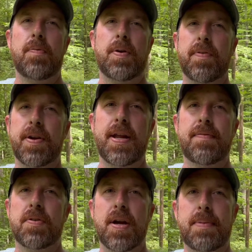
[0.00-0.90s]
what a rear
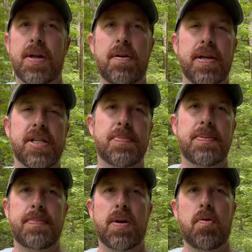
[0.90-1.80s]
devil come along is, but
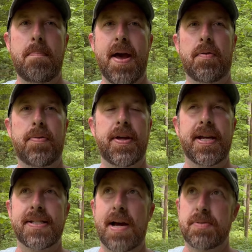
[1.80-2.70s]
them big old metal
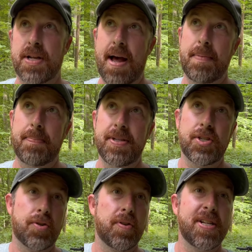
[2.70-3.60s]
things, I was climbing up these
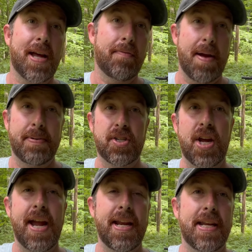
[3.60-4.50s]
trees. I'd wrap a
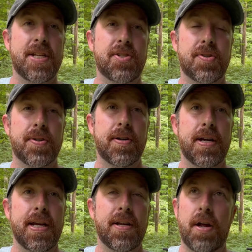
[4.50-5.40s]
chain in this
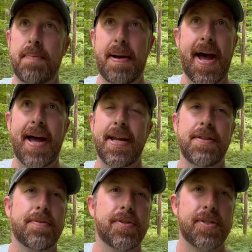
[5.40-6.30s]
tree, not up high
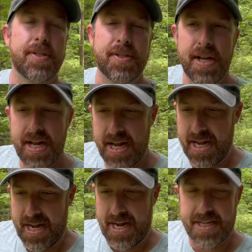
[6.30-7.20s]
either, just as
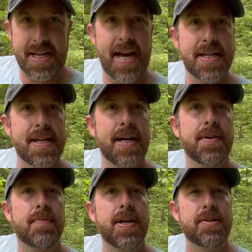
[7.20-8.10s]
high as I
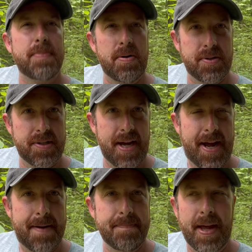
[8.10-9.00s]
could reach most of the
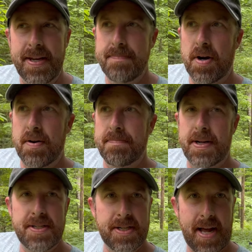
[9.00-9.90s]
time. I did borrow
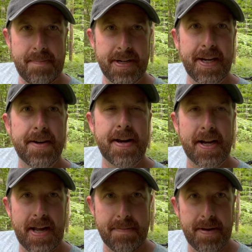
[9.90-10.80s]
Buddy's climbing gear, and I
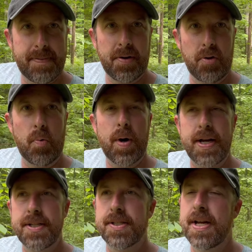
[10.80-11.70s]
climbed up a little
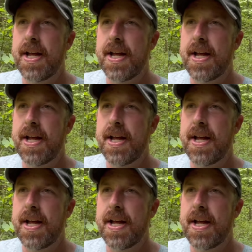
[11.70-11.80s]
ways.